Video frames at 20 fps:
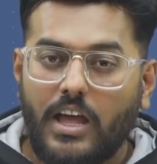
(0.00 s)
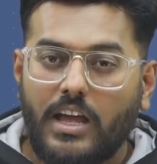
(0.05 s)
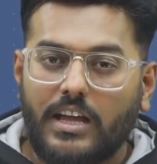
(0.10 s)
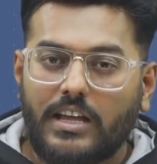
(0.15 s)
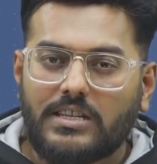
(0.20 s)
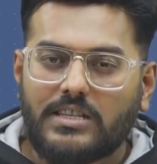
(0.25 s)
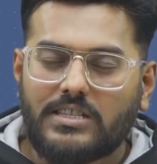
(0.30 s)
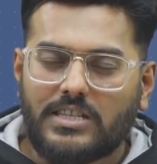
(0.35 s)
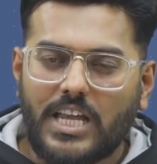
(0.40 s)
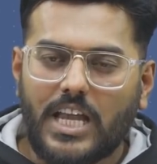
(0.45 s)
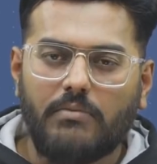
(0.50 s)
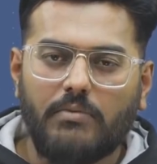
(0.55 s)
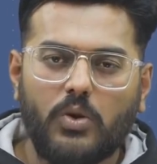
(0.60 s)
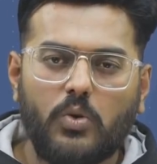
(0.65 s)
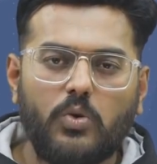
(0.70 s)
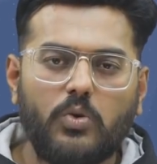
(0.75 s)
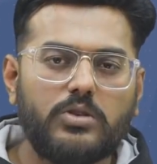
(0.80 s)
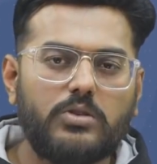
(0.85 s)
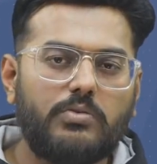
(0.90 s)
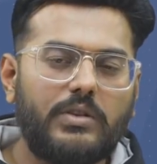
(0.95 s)
Same
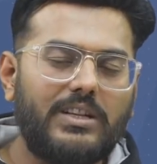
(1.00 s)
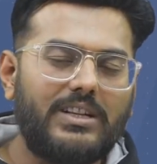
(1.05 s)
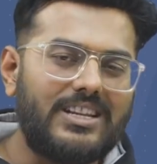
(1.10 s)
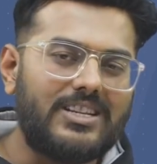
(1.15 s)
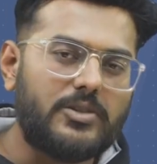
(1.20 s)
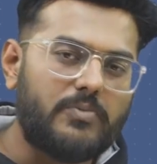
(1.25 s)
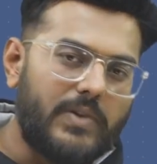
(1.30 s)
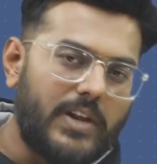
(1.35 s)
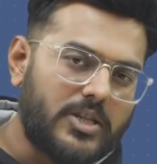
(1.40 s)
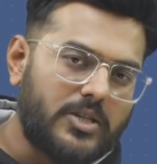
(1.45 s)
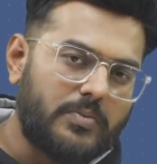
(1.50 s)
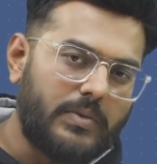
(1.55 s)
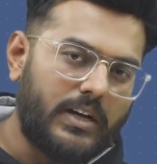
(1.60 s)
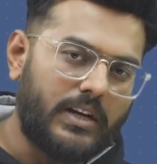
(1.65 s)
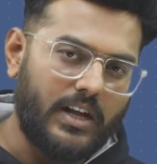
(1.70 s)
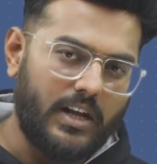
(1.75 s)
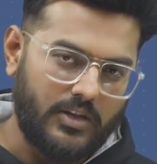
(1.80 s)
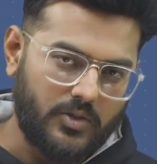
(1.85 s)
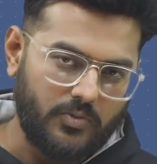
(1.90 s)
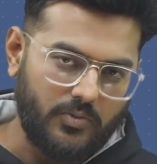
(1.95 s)
goes with displacement
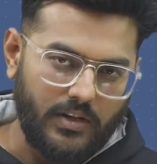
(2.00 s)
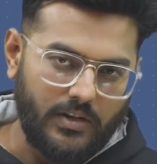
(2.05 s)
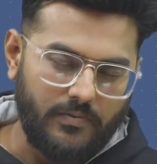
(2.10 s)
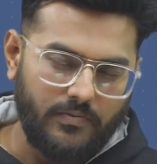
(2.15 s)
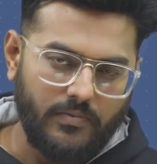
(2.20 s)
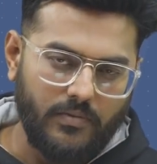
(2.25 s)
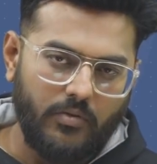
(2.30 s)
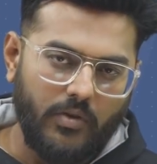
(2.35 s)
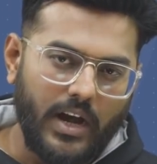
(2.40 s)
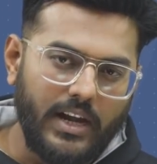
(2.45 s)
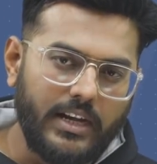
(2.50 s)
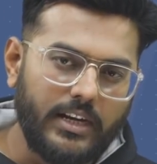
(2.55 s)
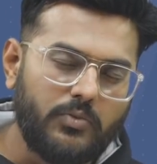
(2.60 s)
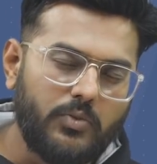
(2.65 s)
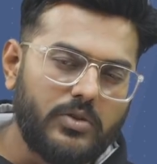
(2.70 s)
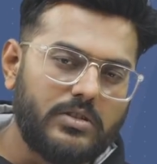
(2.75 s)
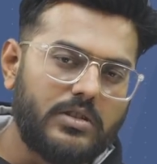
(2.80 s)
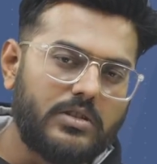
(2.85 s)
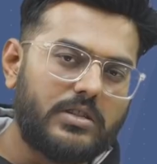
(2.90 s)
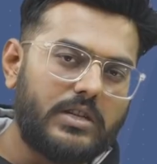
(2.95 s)
as well. While it
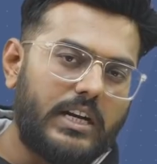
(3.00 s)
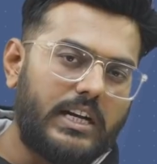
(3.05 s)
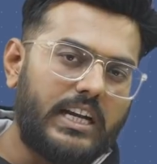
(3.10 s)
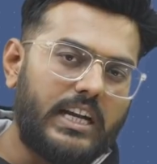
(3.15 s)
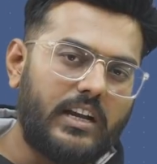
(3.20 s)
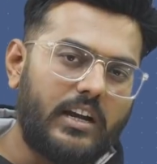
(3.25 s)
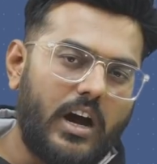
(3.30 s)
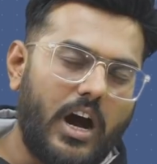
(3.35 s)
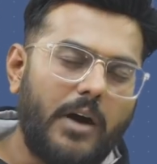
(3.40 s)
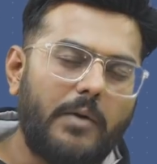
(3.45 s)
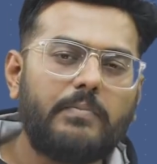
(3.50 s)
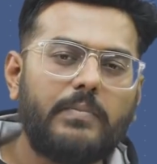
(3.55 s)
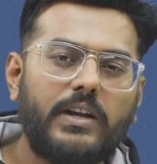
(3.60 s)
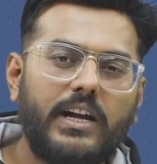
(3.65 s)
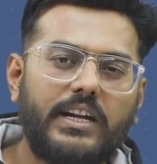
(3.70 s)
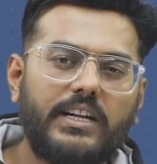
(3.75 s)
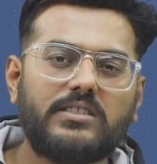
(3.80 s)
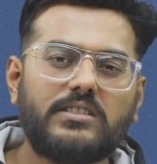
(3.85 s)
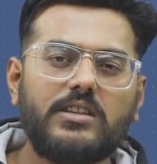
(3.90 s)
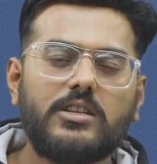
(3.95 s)
was ascending up,
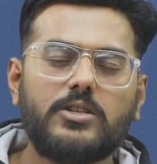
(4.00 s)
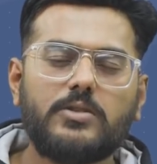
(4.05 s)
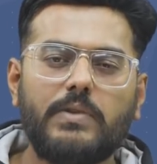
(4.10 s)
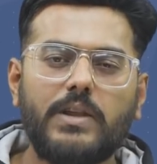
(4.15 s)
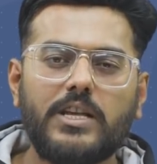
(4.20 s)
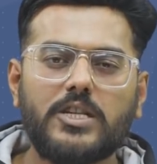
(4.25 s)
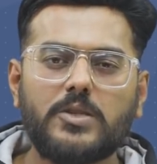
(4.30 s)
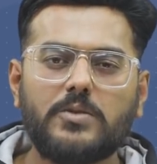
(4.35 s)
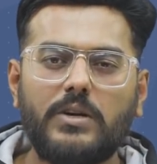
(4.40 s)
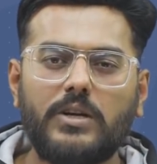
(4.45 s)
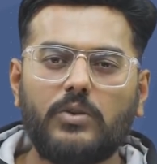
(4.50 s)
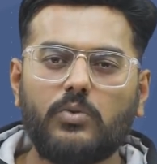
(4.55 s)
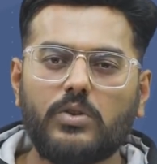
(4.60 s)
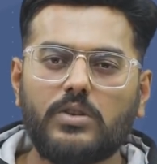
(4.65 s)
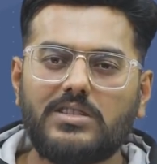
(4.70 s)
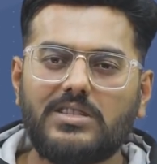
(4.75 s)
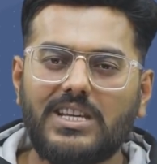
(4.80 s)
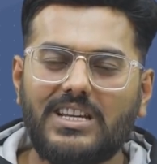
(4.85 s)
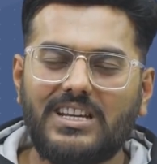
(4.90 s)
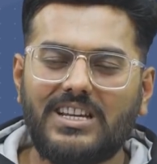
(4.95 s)
its displacement was
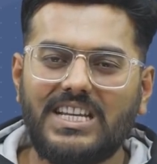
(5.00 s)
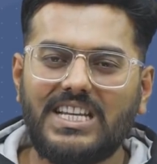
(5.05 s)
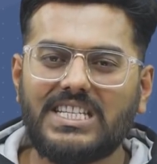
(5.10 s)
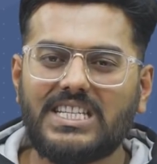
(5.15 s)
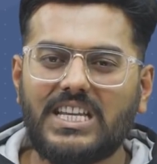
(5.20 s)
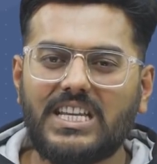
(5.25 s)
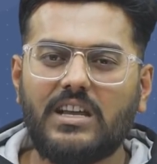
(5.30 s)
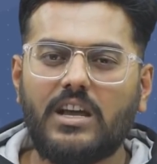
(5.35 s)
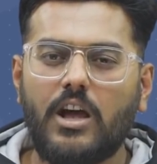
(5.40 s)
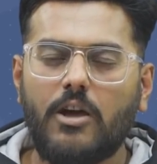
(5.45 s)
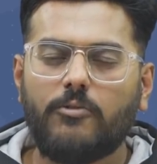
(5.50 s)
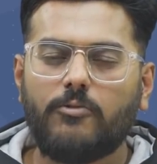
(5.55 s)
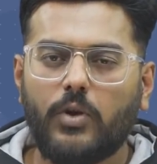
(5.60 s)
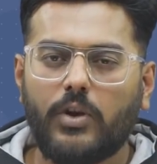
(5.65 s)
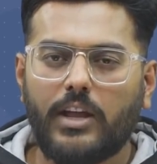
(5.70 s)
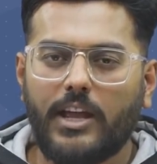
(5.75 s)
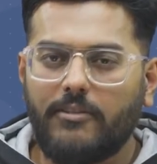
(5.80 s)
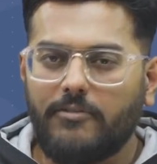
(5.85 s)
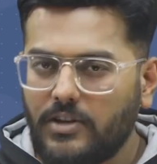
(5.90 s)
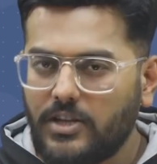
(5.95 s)
decreasing for
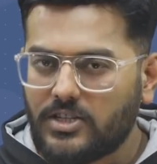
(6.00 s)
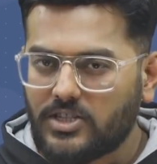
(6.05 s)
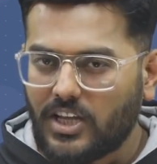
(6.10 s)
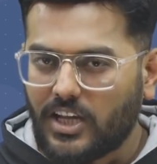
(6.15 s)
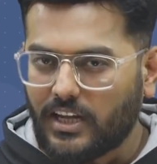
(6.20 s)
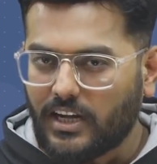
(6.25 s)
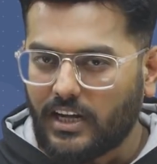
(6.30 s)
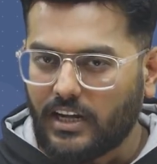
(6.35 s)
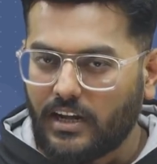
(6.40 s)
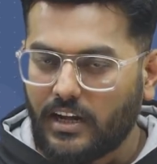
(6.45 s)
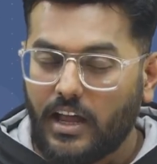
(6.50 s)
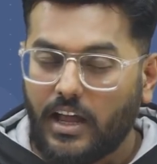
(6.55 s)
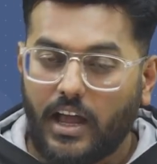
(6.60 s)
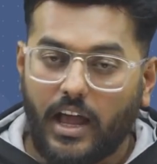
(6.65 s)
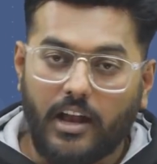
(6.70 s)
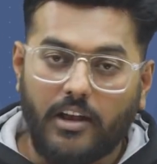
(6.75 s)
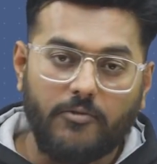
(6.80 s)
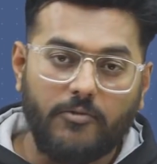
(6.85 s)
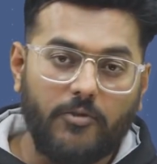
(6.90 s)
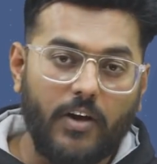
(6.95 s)
every second.
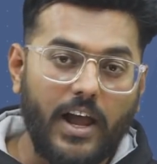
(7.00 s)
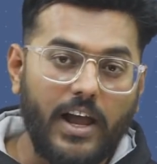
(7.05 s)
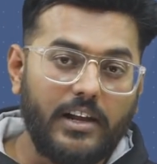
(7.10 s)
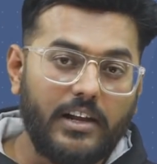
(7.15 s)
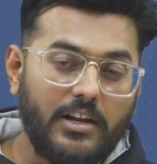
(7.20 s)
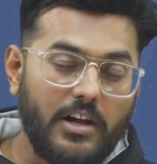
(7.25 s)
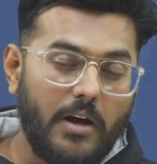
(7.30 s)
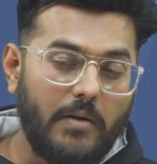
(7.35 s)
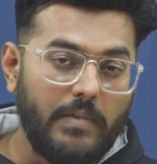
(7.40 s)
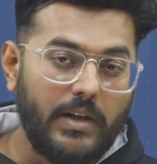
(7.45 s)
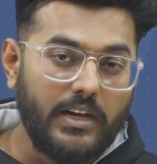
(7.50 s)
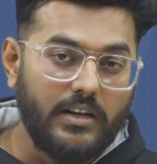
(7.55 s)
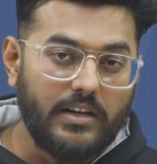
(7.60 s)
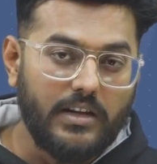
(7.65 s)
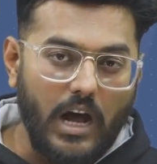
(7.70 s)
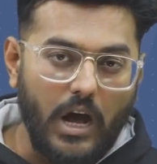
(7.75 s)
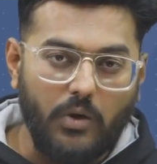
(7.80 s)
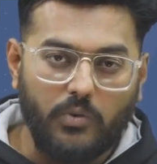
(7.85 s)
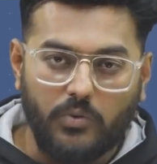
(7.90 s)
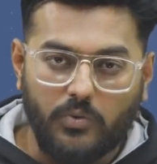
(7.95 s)
And while coming
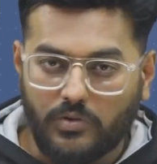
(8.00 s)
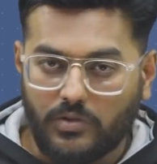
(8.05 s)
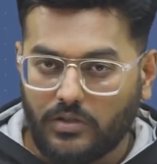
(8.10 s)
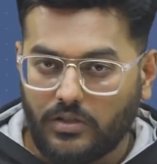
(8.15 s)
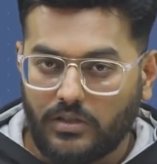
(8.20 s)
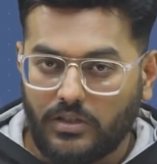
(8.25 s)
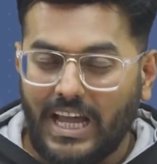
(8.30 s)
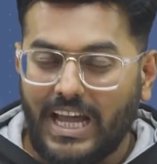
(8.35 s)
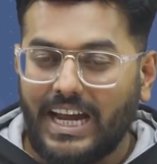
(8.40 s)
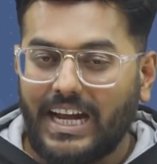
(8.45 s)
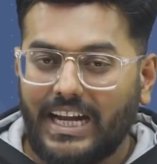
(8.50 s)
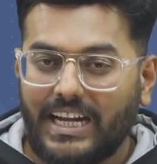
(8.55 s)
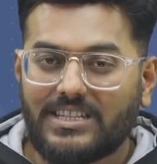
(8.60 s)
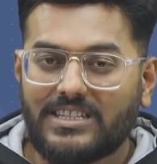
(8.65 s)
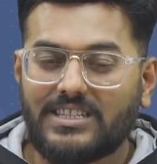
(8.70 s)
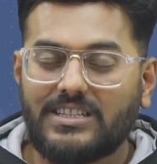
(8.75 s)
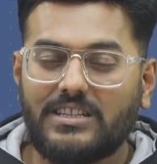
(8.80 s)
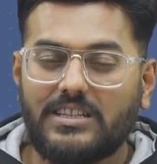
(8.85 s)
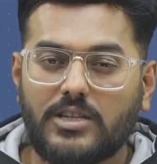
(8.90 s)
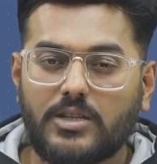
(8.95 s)
downward,
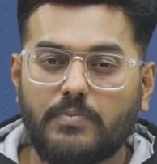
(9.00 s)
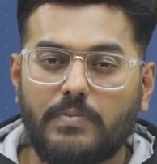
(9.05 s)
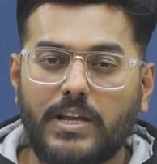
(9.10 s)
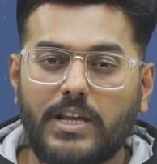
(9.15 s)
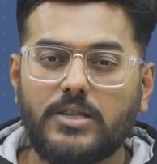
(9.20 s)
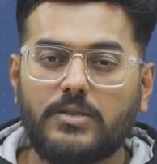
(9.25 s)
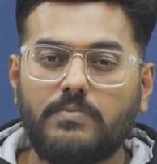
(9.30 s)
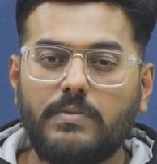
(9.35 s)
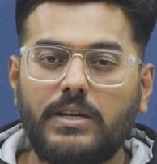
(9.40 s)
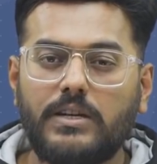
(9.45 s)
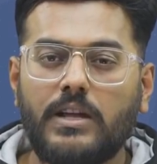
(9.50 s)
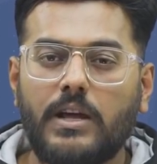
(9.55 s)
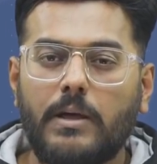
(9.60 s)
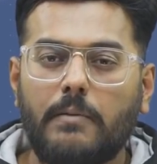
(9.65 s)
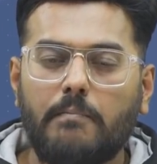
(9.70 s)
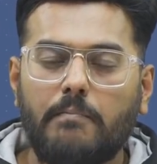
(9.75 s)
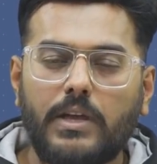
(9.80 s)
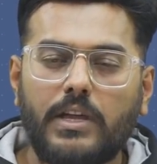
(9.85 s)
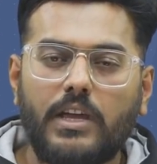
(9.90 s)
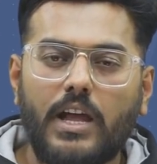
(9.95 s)
its displacement
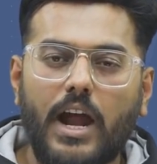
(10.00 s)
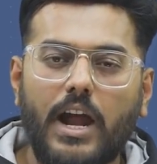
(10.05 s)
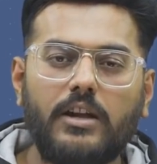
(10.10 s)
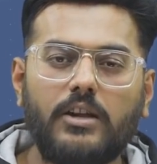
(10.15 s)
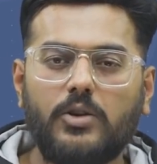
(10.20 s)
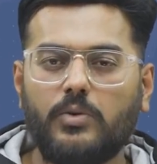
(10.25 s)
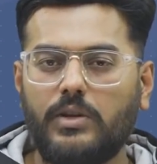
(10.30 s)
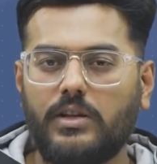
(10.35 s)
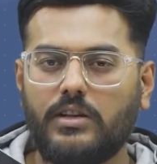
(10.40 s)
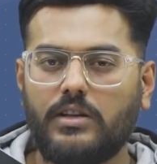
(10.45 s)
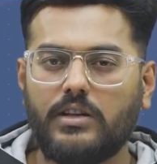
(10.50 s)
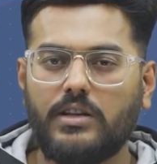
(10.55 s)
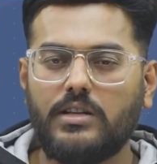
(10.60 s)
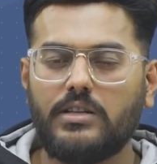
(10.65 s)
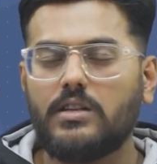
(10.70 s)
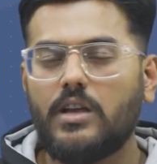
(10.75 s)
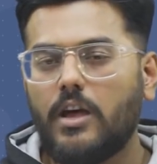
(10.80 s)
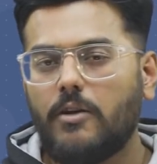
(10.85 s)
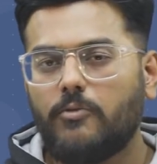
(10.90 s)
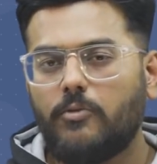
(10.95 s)
began to
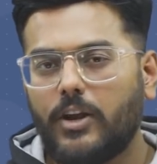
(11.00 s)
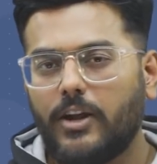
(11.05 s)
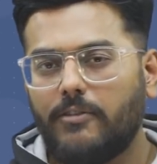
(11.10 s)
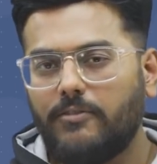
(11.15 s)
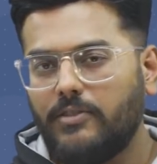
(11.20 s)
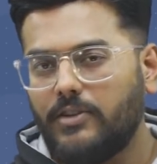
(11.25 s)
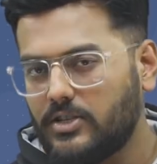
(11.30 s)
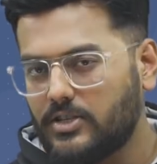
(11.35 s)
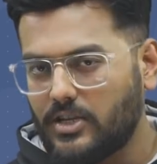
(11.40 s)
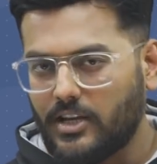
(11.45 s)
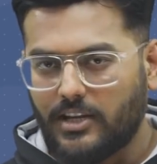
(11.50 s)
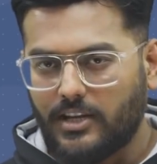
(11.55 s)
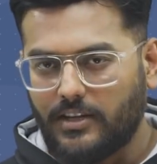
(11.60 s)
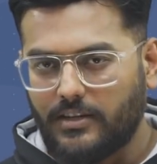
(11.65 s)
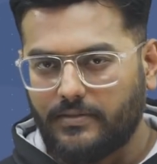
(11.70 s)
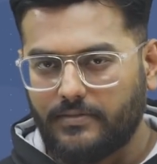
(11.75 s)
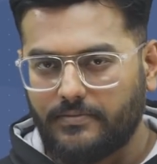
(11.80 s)
increase for every second.